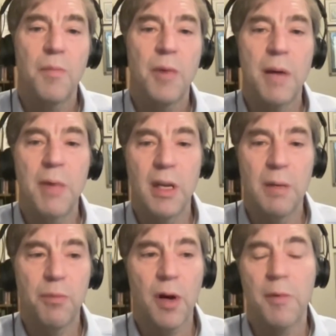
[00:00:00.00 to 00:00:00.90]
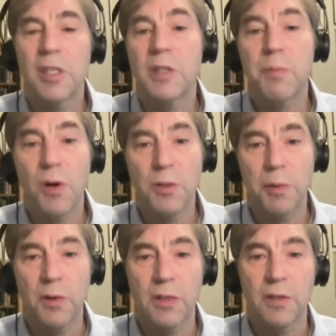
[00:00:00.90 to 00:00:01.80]
by many prominent
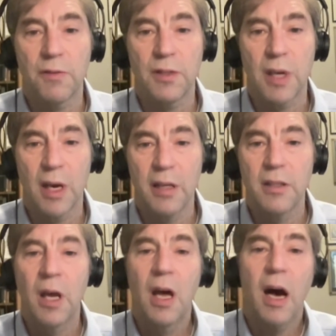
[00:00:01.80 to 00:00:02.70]
spokespersons for science.